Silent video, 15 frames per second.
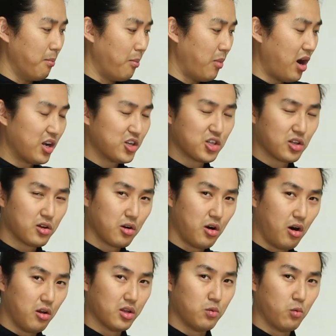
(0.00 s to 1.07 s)

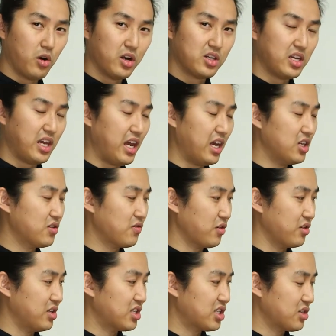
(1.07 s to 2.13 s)
modular all-in-one cage
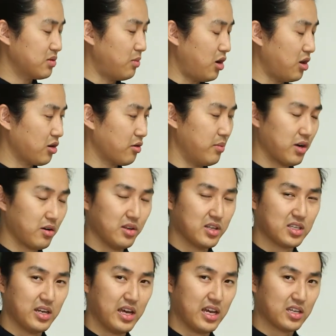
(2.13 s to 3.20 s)
for these smaller
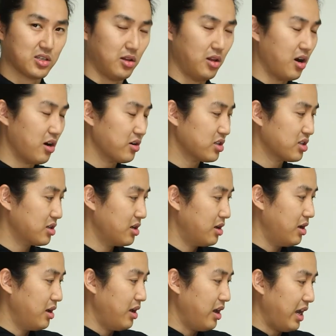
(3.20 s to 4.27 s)
mirrorless and SLRs.
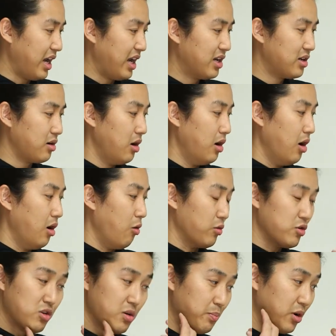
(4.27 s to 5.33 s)
And
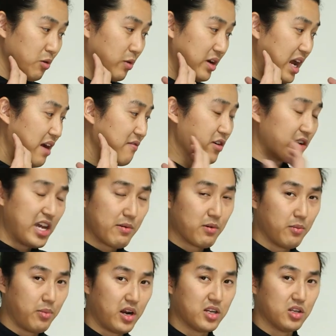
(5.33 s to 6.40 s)
you can put whatever
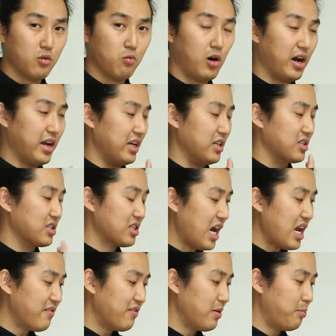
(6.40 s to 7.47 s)
camera body you want
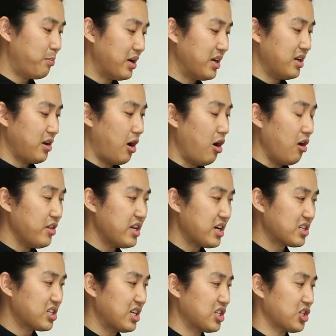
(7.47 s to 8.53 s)
inside of it, but all
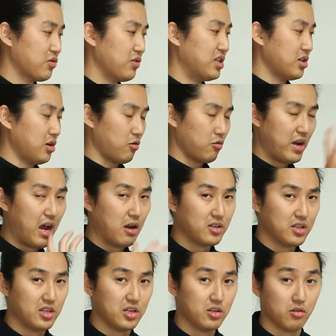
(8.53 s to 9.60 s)
the accessories
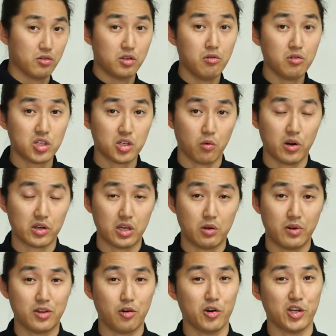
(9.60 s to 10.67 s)
around it that you're used to
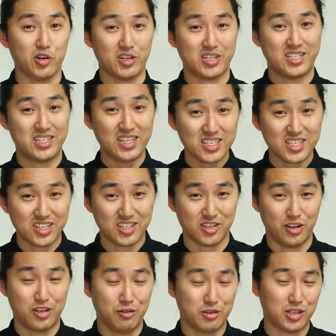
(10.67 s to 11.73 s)
working with or your
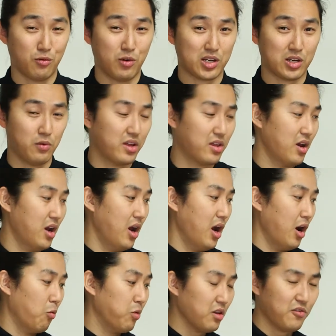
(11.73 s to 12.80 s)
assistants are used to working with
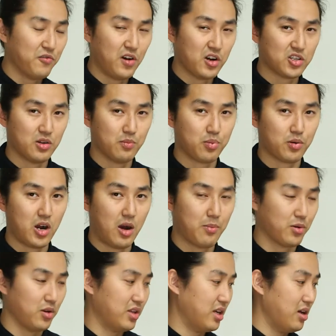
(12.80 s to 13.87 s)
will function
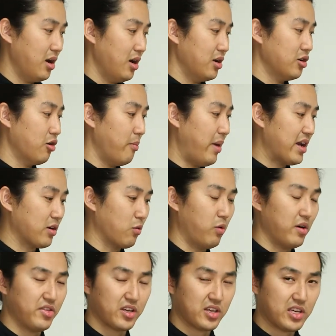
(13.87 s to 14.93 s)
properly no matter
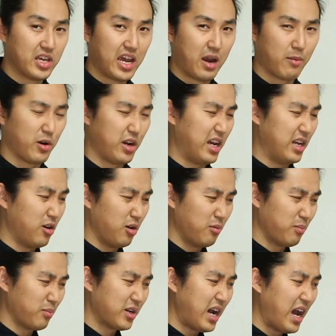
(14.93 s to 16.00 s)
what the camera
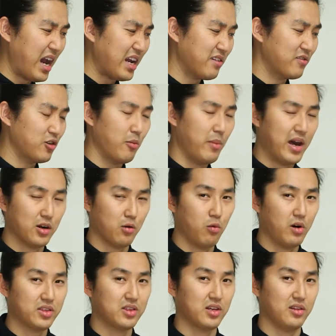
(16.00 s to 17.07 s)
and kind of no
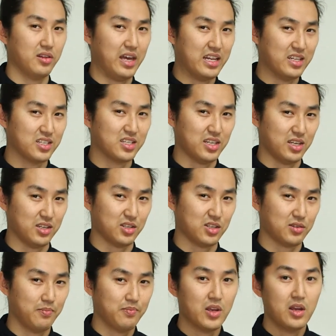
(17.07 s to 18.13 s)
matter what the lens
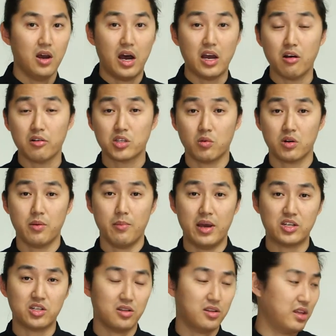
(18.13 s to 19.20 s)
is. I also want to
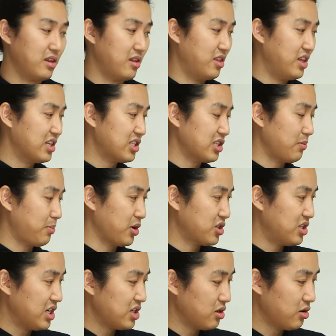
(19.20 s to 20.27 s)
mention that this
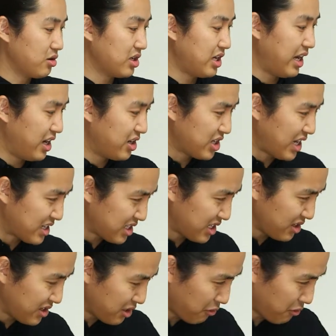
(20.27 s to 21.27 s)
particular cage has a